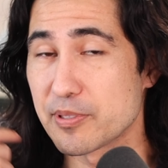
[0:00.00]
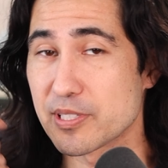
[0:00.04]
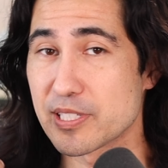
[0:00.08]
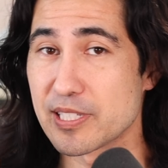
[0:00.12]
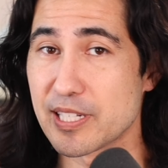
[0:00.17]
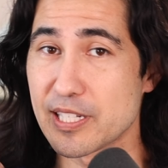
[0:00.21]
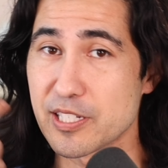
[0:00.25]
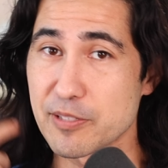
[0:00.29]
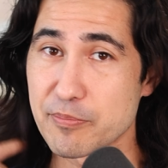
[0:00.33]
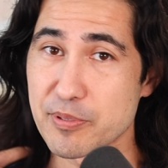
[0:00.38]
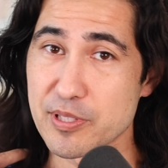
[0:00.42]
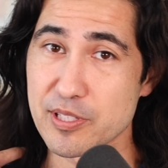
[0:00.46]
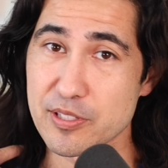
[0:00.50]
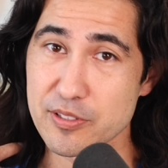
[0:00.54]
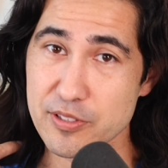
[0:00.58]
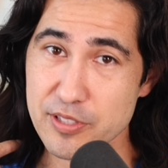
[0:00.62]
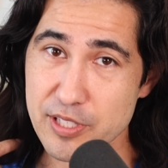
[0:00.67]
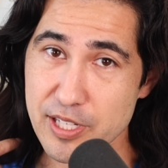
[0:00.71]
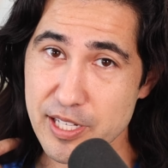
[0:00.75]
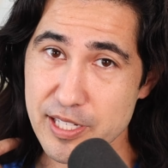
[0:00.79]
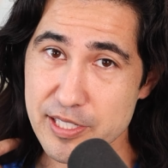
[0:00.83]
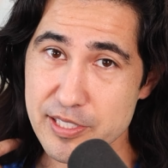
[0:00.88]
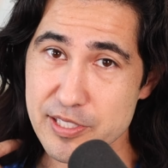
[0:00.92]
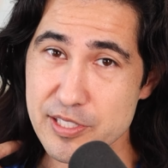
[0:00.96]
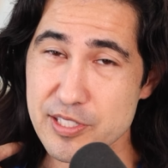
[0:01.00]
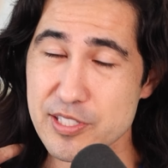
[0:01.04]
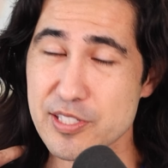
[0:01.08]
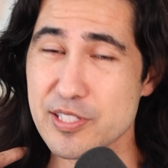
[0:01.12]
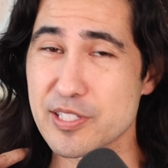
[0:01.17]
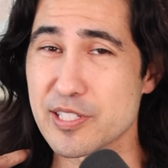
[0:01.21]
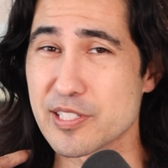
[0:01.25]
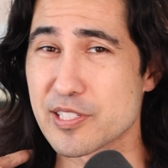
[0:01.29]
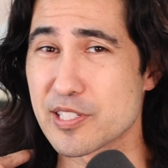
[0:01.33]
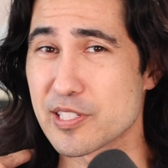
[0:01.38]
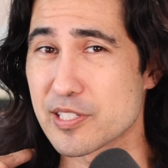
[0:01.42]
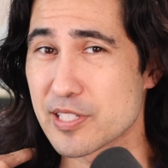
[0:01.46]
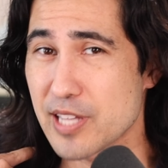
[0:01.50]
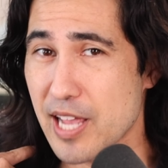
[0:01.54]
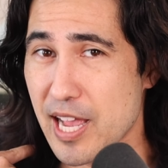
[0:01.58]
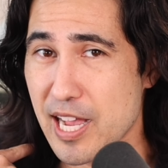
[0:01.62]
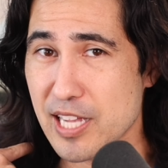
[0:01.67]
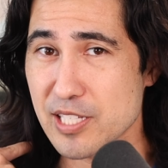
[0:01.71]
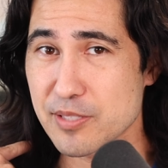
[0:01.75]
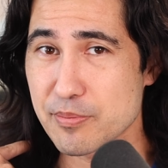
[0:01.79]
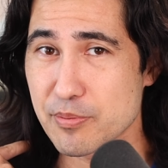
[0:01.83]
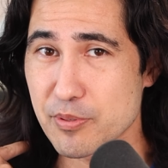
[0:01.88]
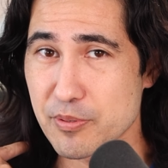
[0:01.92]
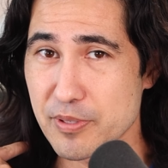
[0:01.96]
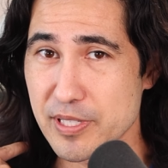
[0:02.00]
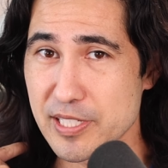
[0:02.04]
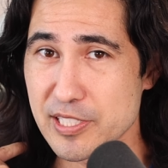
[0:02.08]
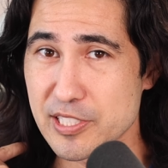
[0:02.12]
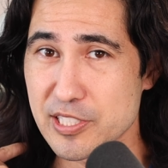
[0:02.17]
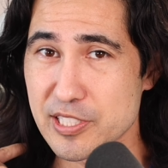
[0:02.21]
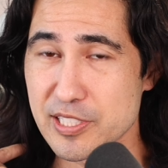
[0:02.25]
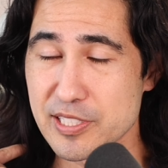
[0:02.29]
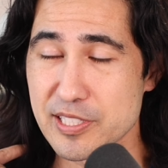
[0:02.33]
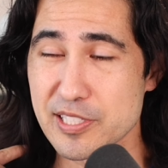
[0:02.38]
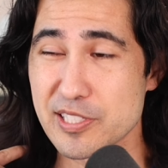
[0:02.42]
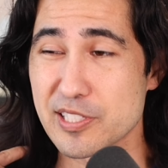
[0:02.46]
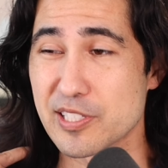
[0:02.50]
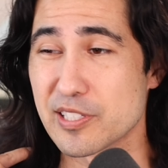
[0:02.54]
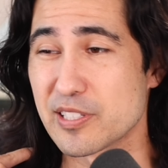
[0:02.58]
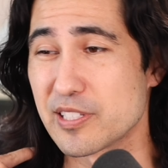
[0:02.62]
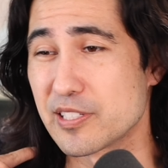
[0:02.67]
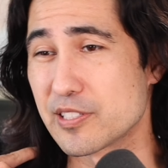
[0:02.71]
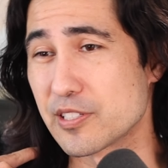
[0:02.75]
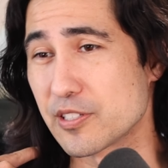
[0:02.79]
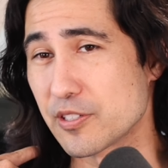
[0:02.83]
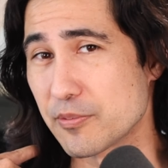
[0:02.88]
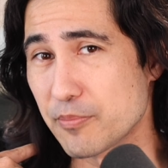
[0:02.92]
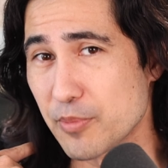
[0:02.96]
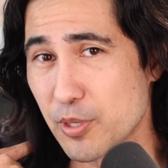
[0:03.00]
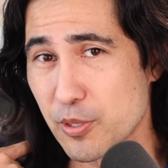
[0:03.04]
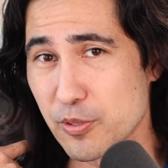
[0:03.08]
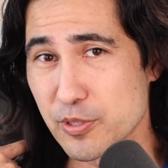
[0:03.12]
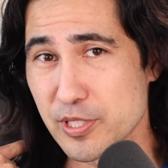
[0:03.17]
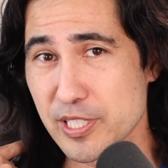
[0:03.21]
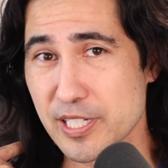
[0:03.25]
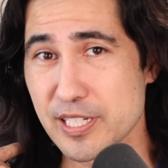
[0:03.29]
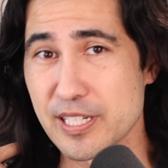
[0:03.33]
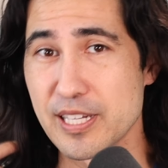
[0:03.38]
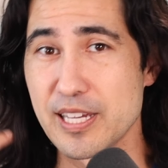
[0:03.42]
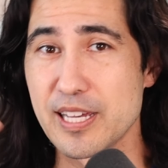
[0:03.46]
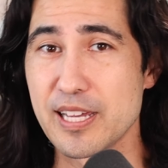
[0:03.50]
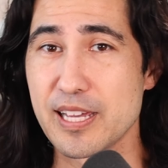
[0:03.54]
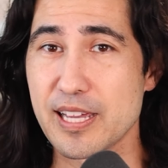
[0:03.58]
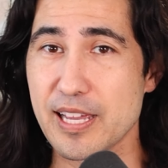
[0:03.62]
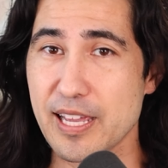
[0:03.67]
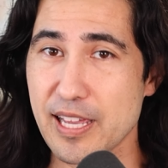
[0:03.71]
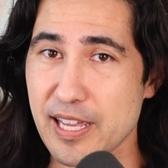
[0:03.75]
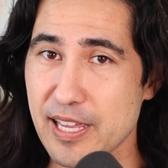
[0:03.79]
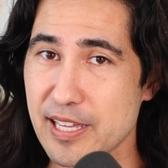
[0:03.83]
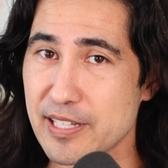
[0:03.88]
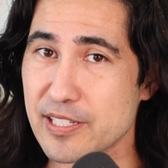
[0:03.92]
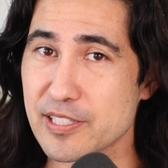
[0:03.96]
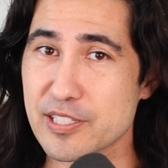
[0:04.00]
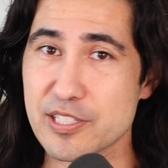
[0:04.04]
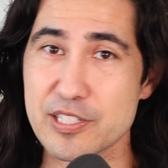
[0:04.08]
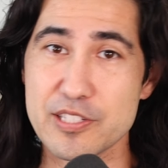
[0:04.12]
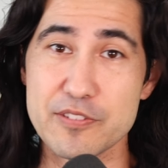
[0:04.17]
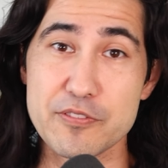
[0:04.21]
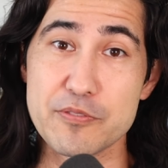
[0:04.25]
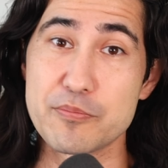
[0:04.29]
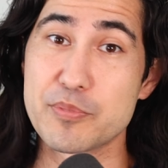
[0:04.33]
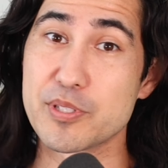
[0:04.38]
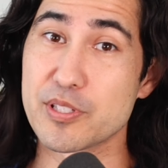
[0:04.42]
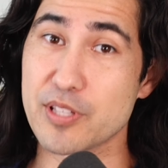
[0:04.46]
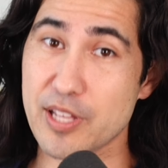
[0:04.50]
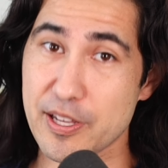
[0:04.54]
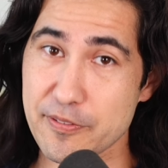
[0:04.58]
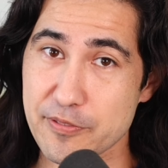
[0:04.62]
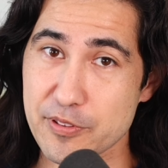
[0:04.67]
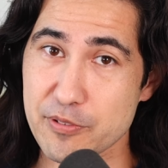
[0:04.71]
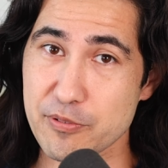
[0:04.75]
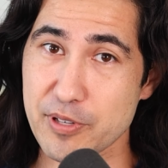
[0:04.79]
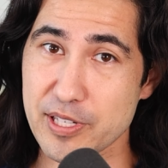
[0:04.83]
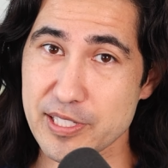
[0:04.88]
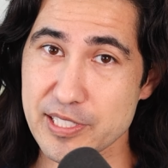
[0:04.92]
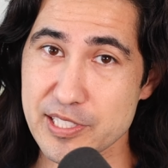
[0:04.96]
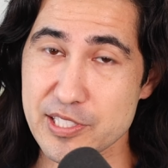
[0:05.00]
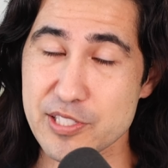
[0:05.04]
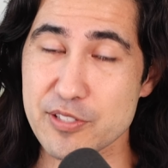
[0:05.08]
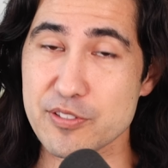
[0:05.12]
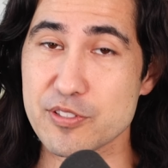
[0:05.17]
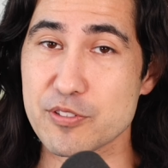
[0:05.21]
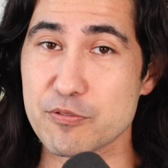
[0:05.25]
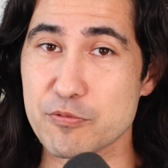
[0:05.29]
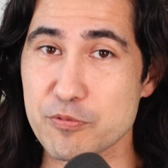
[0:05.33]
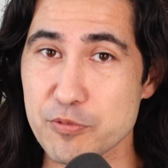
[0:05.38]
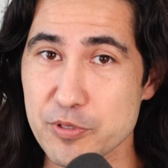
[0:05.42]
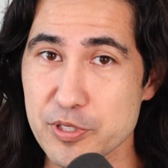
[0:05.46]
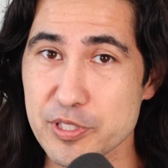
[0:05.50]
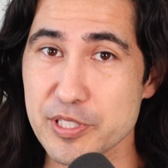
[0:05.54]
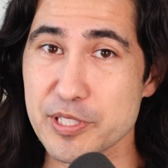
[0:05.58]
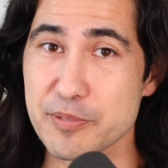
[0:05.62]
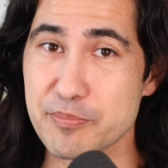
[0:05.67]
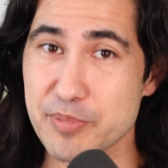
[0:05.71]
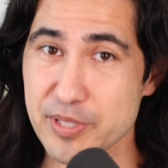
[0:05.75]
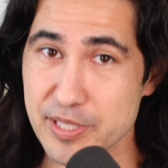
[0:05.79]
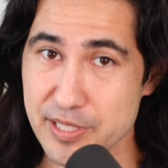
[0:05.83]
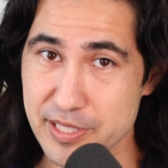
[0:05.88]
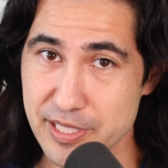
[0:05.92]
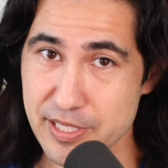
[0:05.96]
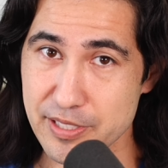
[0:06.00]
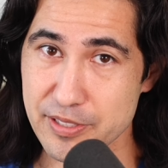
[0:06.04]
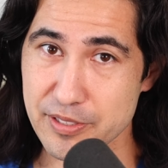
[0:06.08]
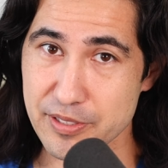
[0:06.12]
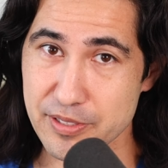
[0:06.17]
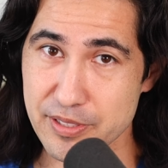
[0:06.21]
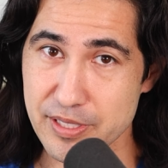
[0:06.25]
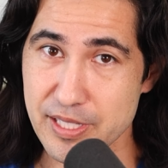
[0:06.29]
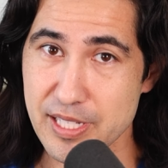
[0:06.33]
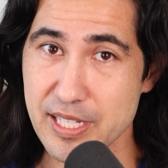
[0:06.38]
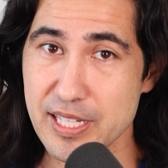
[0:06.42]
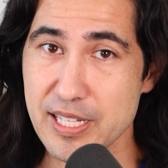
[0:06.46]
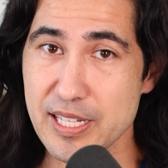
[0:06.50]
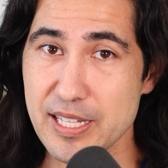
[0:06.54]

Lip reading: It can end up in the lungs. This is aspiration. This can lead to pneumonia, and it can even be life-threatening. So it's a really big deal.